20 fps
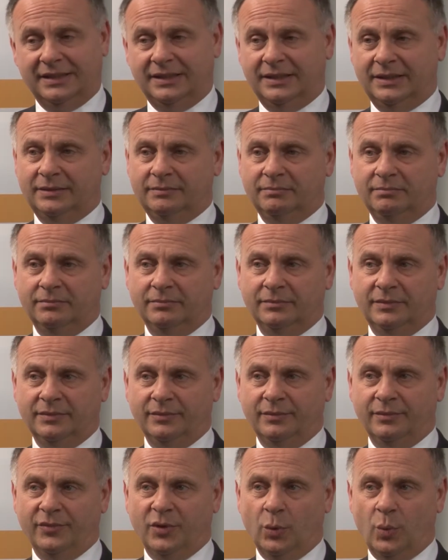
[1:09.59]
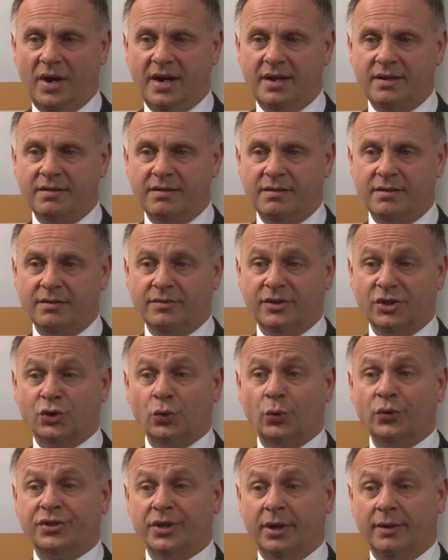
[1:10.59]
Um, the way the, the
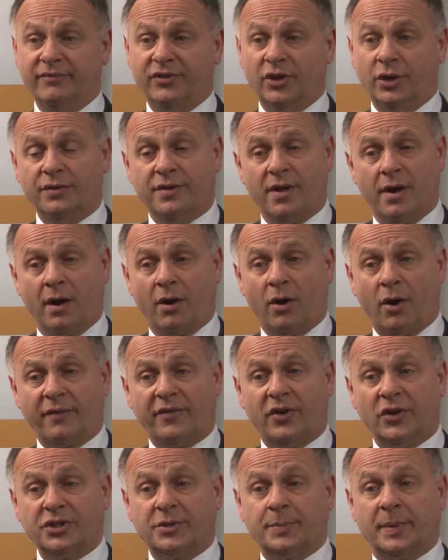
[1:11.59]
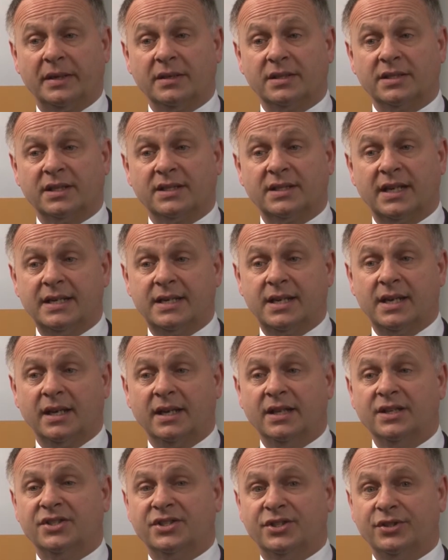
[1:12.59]
short-term view that a lot of hospitals are
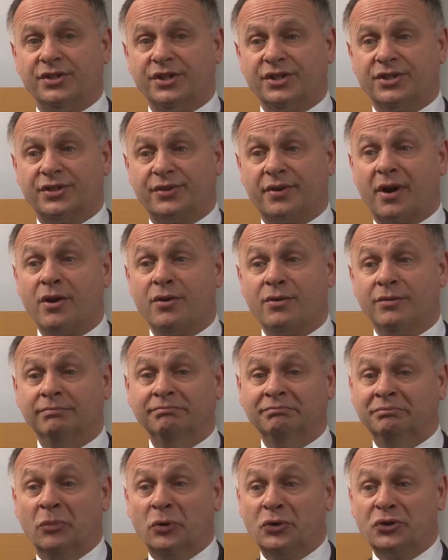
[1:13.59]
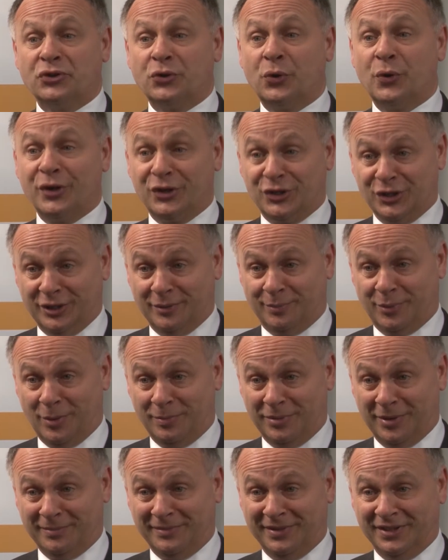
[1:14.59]
taking is to just throw more storage at the
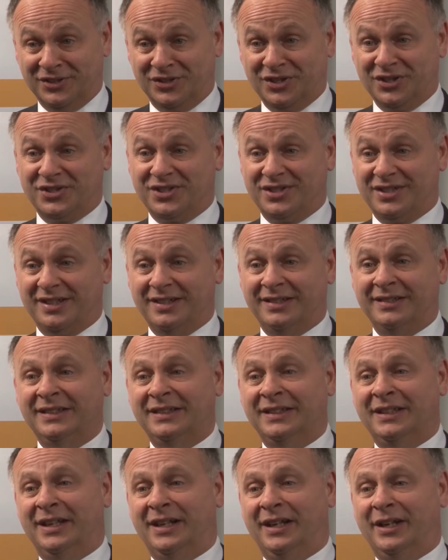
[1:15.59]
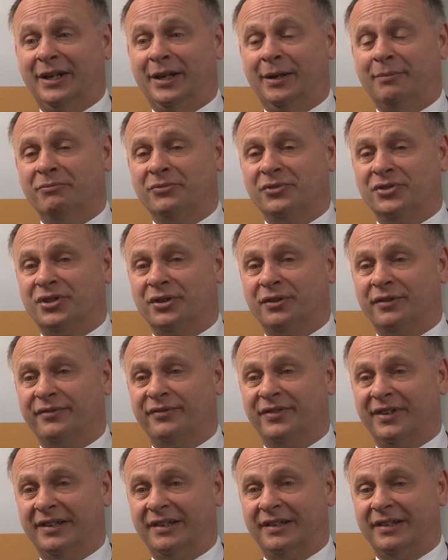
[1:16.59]
problem and just uh, um, sort
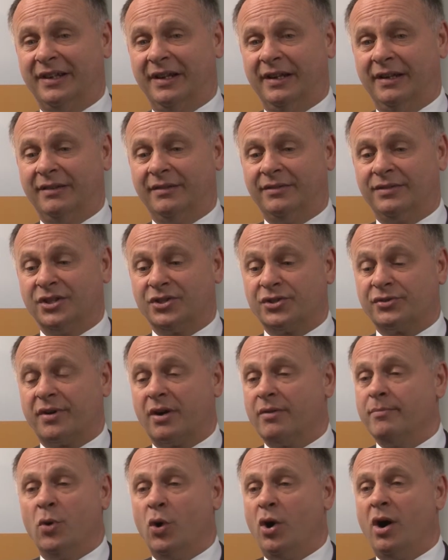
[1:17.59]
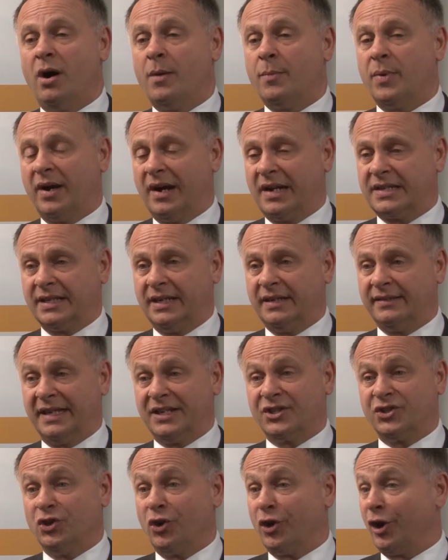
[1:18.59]
of uh, uh, just throw more hardware at it, and
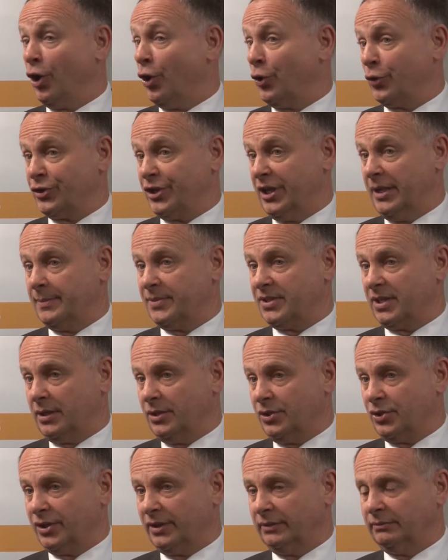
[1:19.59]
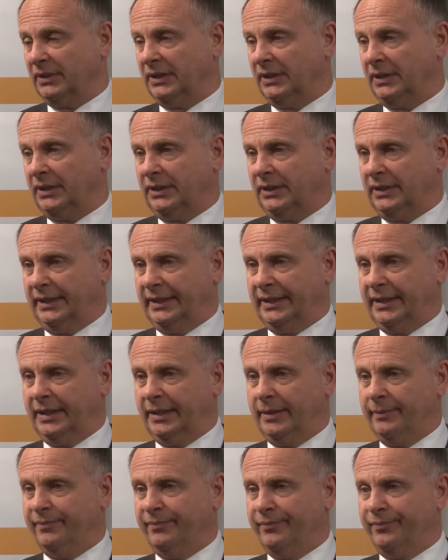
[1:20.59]
that's not a long-term solution.
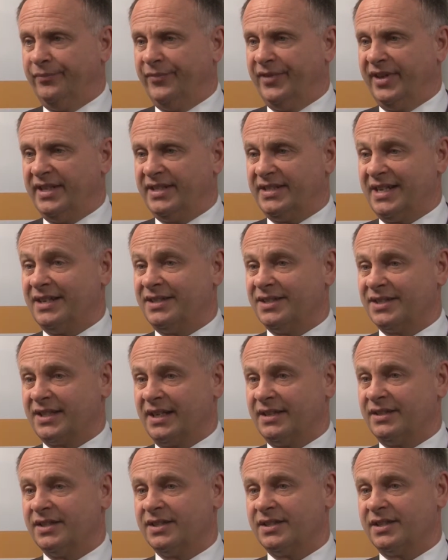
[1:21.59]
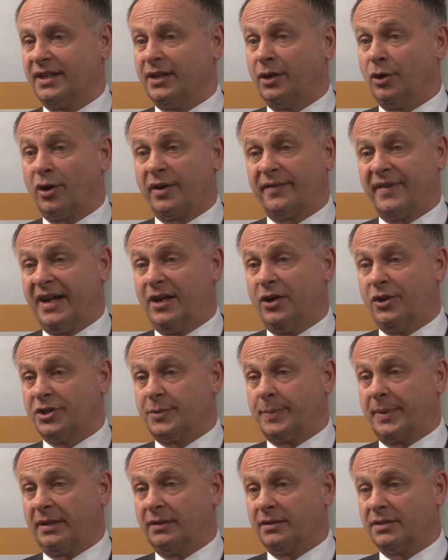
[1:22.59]
Um, the data centres in a lot of our
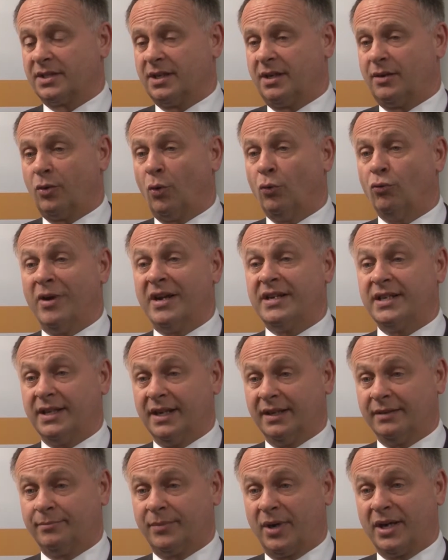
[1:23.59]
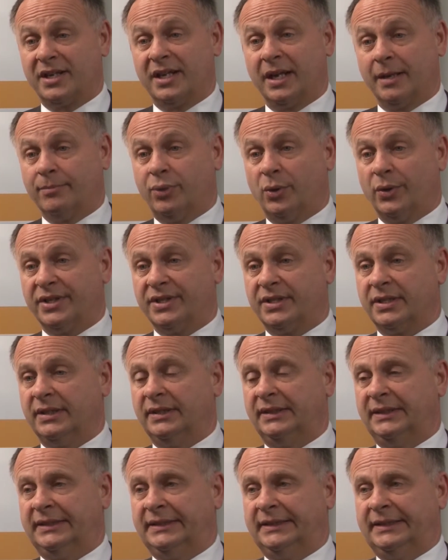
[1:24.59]
hospitals are already at breaking point.
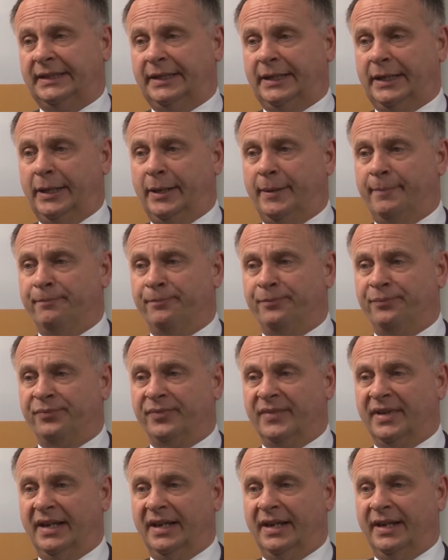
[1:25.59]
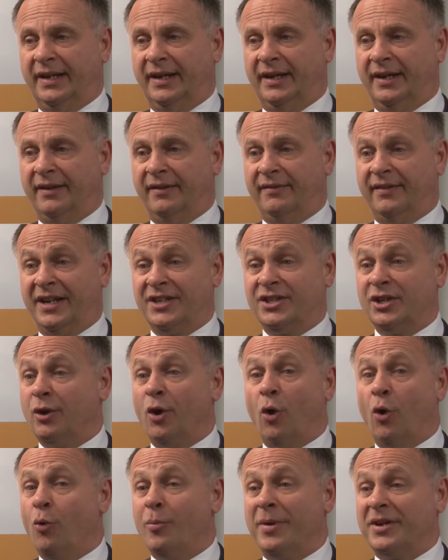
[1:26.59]
Um, uh, it's
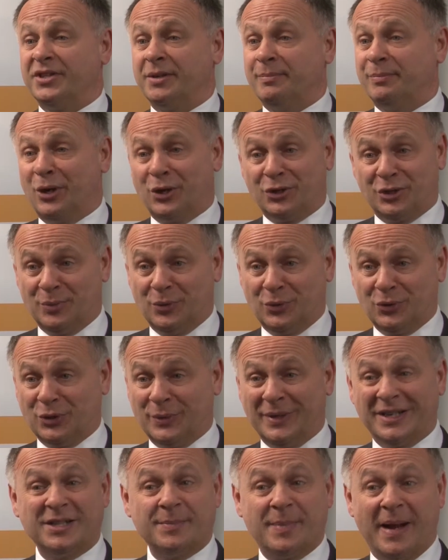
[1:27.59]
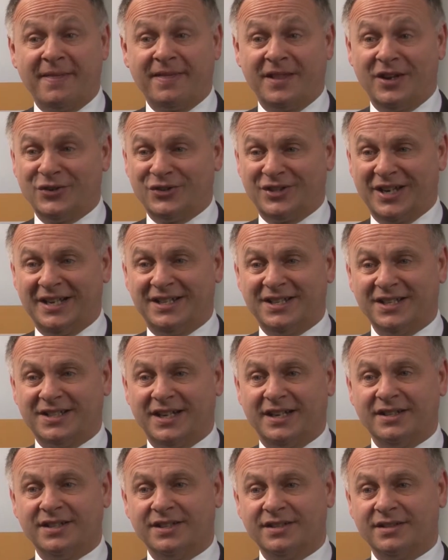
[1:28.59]
almost impossible to expand those data
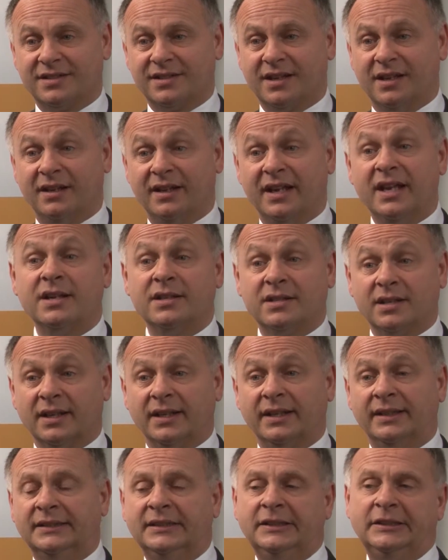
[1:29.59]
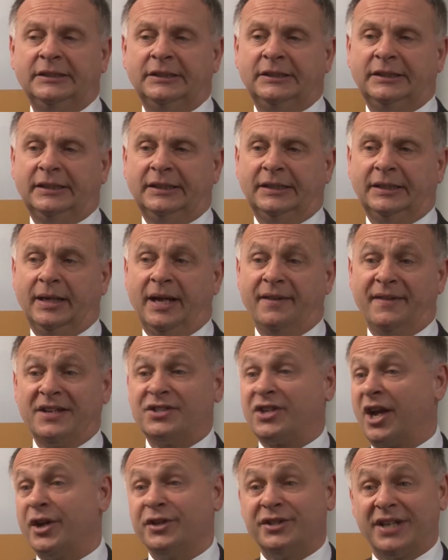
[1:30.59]
centres uh, easily, uh, and
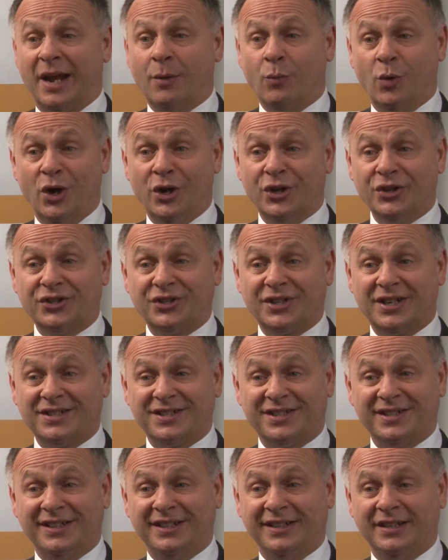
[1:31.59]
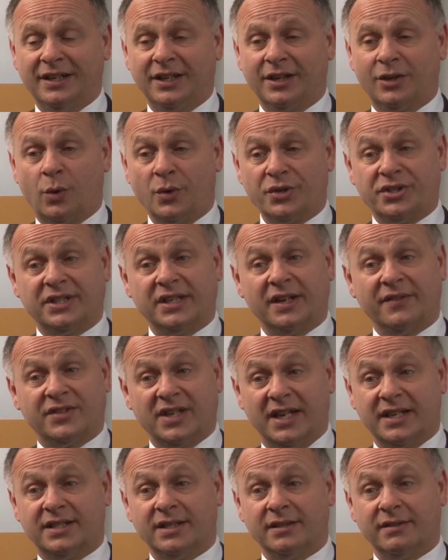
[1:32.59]
that's going to get worse as the quantity of
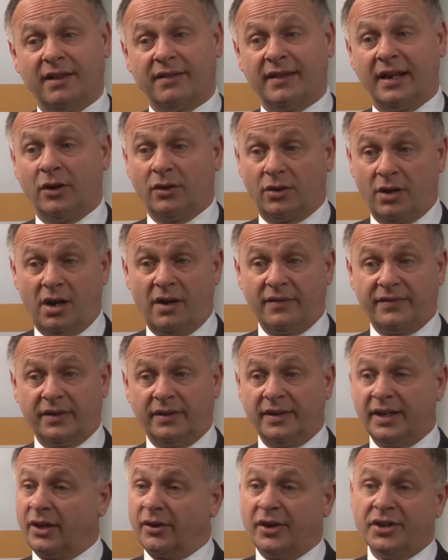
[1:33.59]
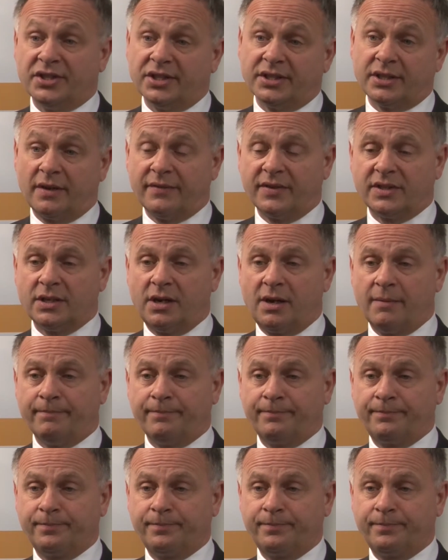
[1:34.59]
data that they look after increases over time.